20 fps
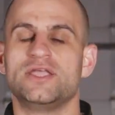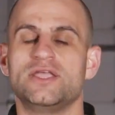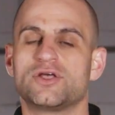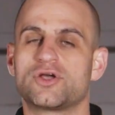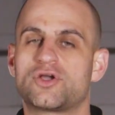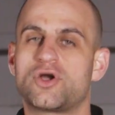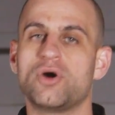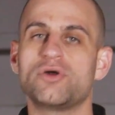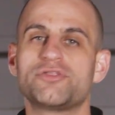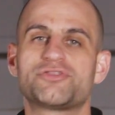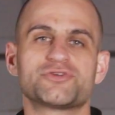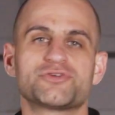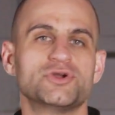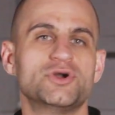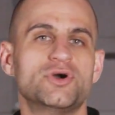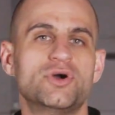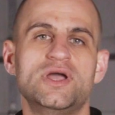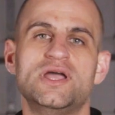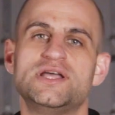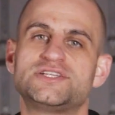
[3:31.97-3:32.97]
You'll go
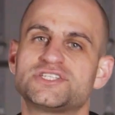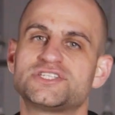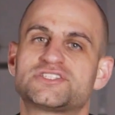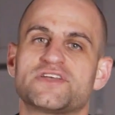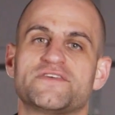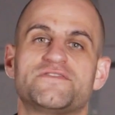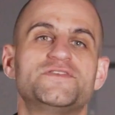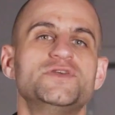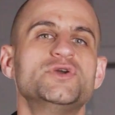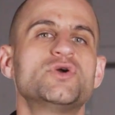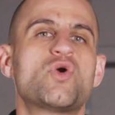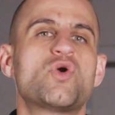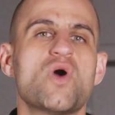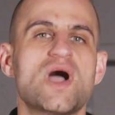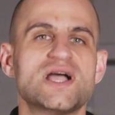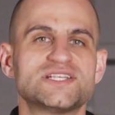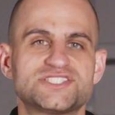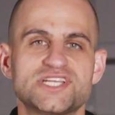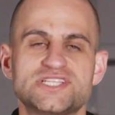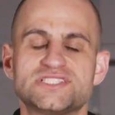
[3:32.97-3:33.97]
through just a few
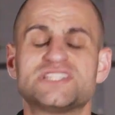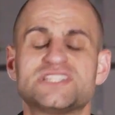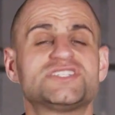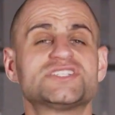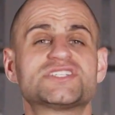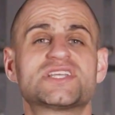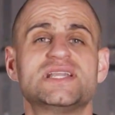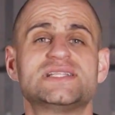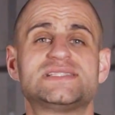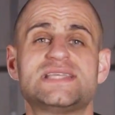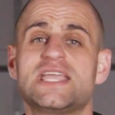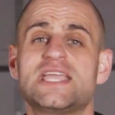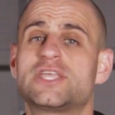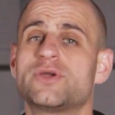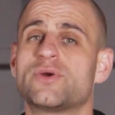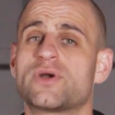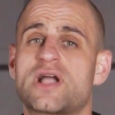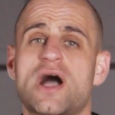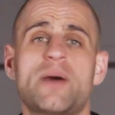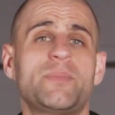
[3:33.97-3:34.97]
questions. It's just gonna take
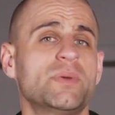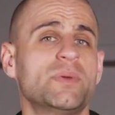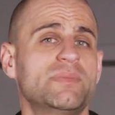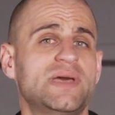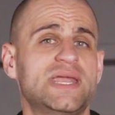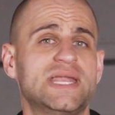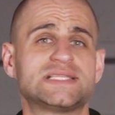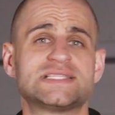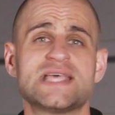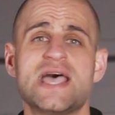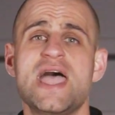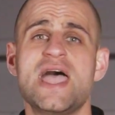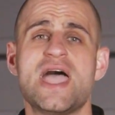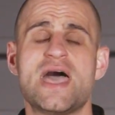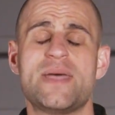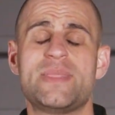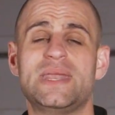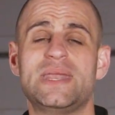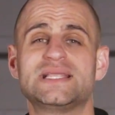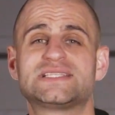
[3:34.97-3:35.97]
you a couple minutes,
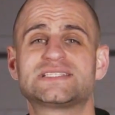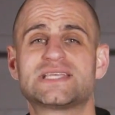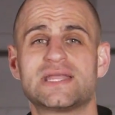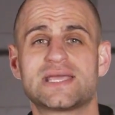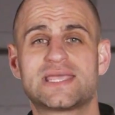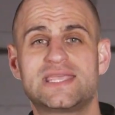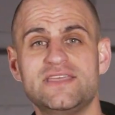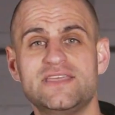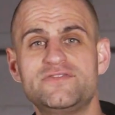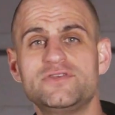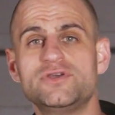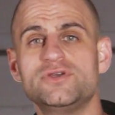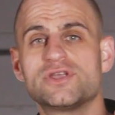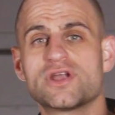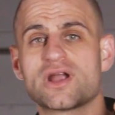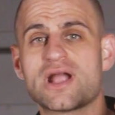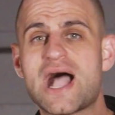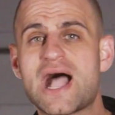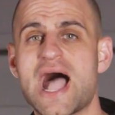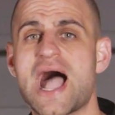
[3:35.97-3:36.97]
and then it's gonna give you
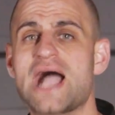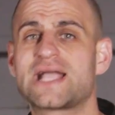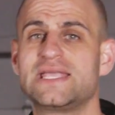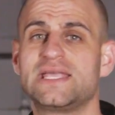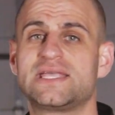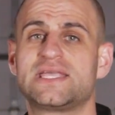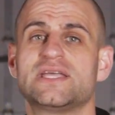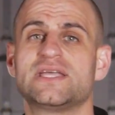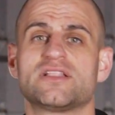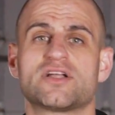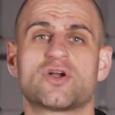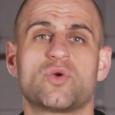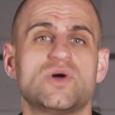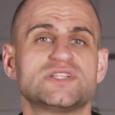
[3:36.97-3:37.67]
your hockey killer.